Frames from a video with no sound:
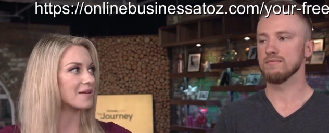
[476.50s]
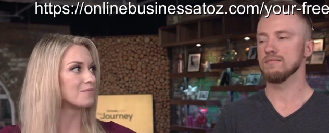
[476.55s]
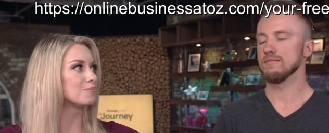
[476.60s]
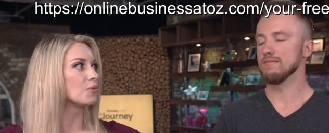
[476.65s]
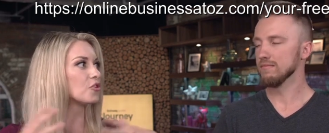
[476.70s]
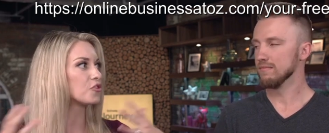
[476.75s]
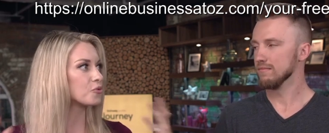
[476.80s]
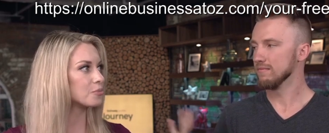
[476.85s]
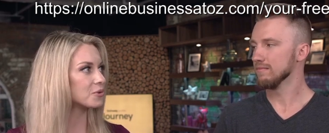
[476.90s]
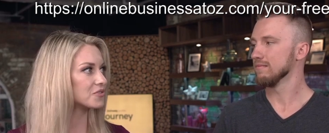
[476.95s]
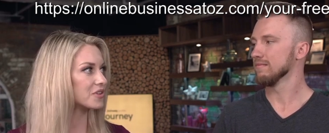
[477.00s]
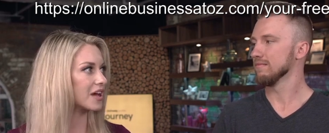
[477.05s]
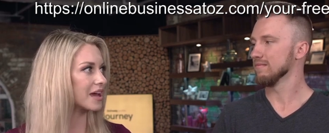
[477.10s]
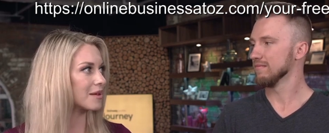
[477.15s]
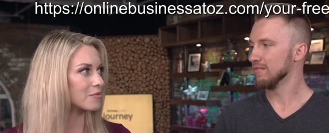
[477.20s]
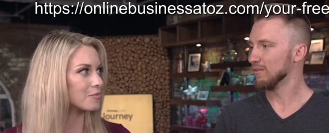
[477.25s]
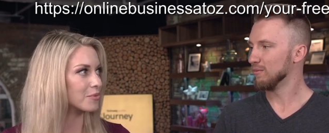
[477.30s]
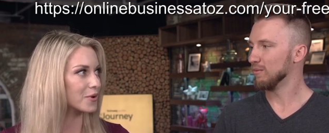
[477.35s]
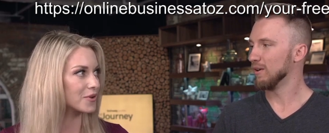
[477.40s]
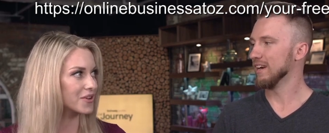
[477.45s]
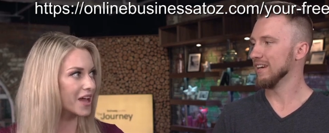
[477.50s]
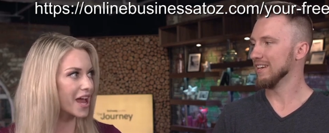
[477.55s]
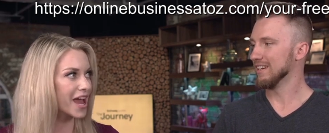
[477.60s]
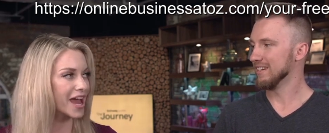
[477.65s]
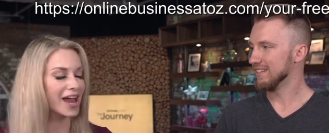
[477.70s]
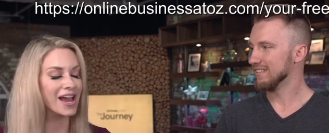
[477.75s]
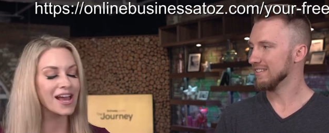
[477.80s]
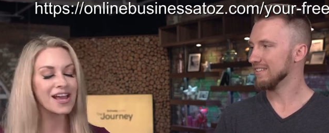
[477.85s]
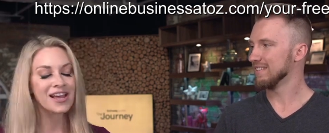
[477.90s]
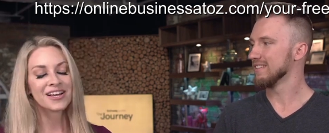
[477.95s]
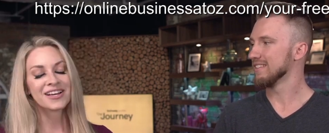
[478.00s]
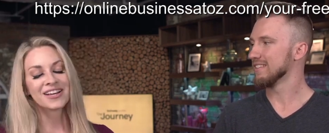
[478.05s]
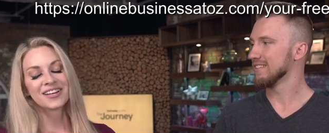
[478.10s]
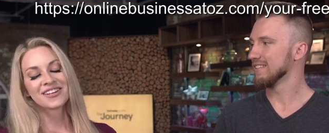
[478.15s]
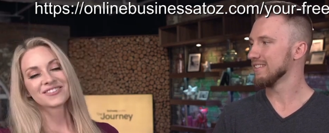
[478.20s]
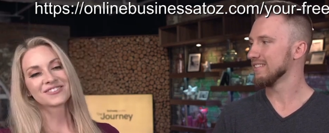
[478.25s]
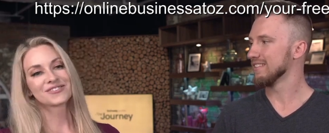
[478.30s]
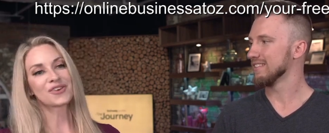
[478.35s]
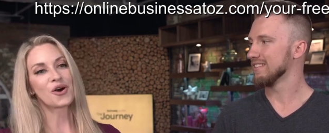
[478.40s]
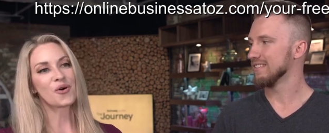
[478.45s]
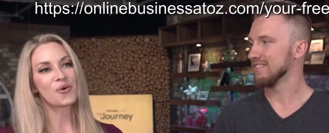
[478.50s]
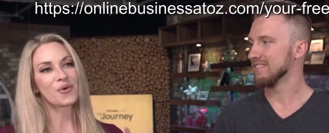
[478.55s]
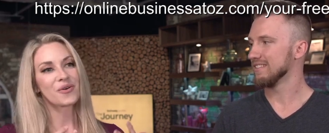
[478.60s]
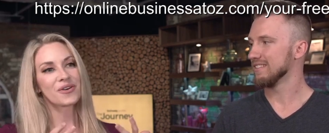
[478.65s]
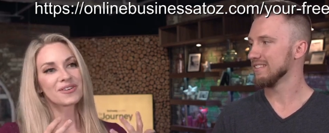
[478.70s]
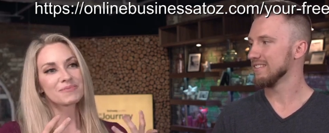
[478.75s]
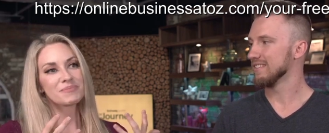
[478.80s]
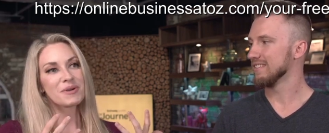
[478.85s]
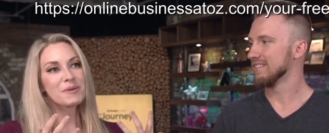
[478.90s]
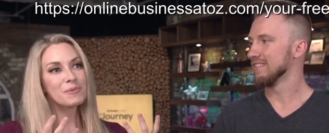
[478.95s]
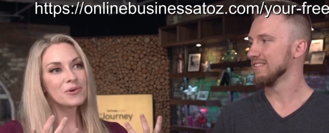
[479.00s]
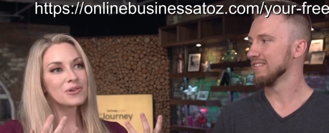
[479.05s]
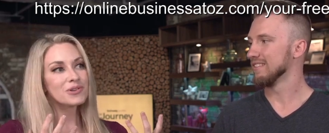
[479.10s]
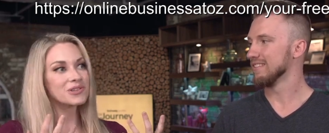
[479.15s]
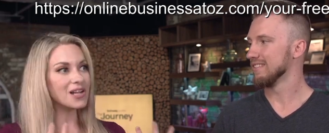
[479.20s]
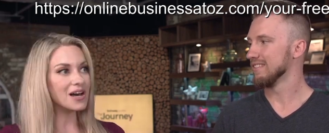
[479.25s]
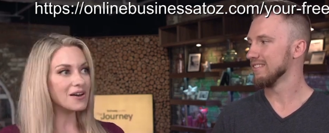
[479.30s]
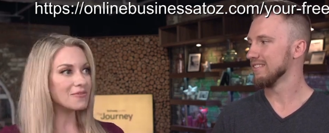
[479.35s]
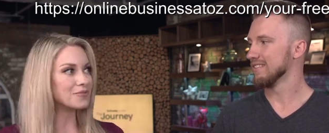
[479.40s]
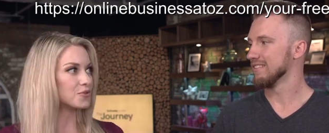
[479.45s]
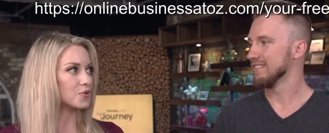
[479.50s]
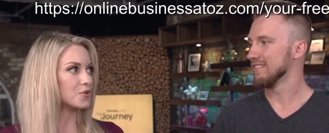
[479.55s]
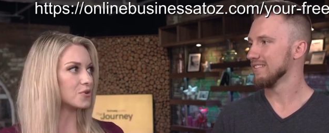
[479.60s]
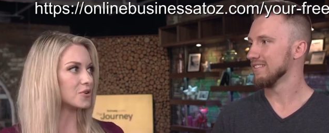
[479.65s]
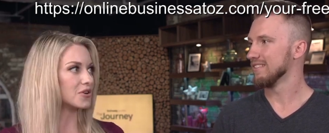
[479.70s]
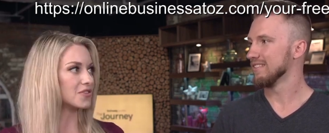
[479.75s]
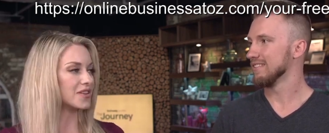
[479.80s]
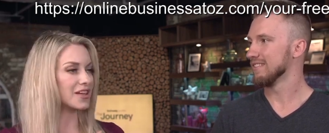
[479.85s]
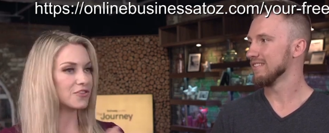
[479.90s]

Speaker 1: multiple times per day. So people love Google and they